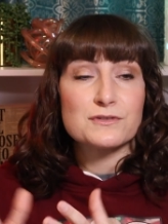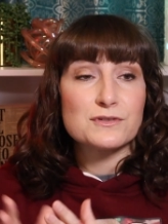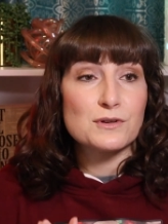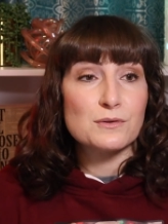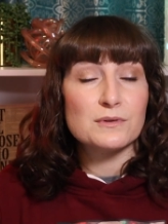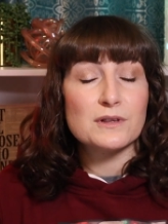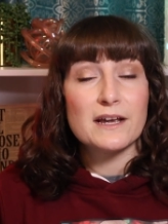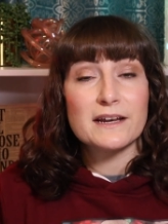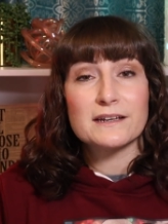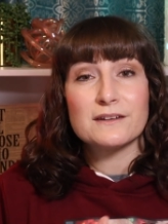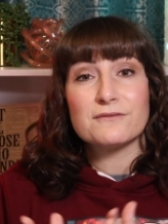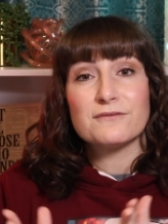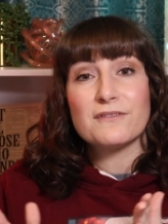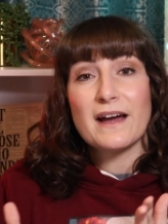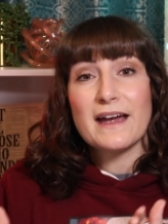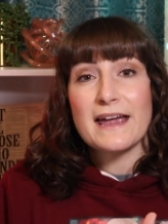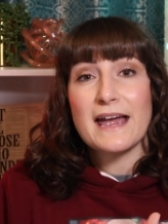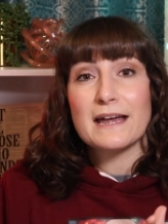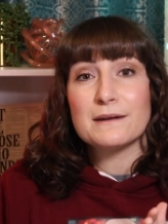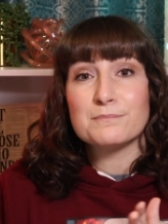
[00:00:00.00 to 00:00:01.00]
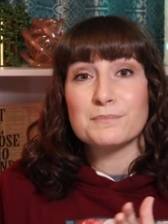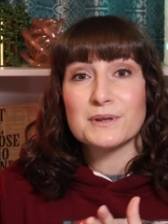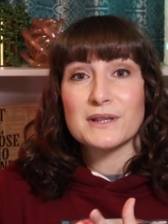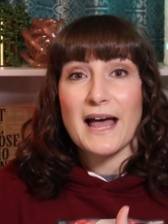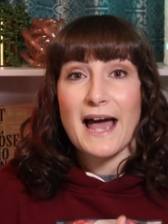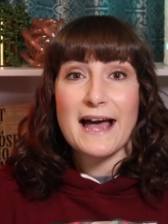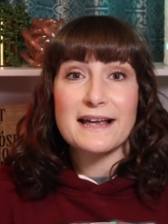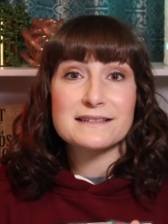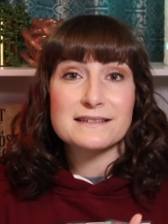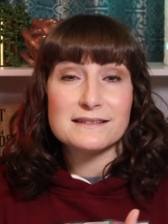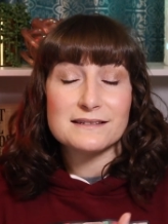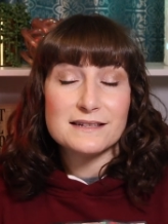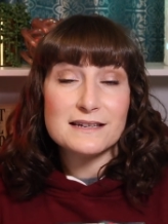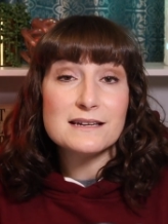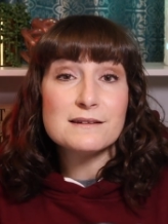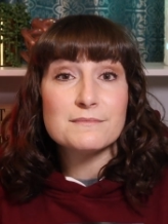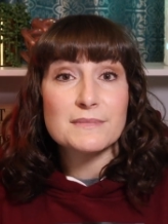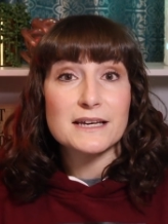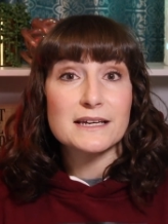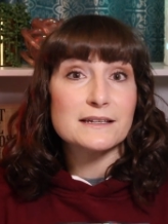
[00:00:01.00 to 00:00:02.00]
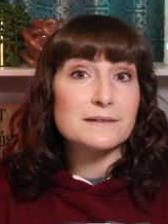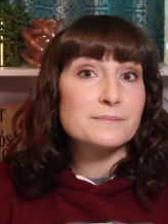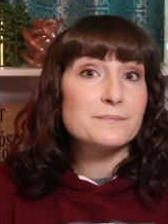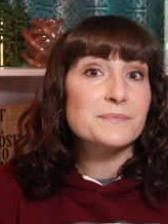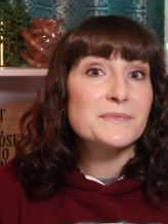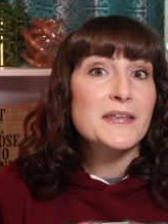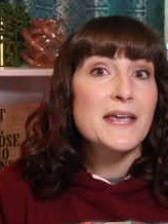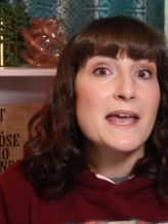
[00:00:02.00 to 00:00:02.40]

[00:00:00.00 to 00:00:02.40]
So like if I had blast demon,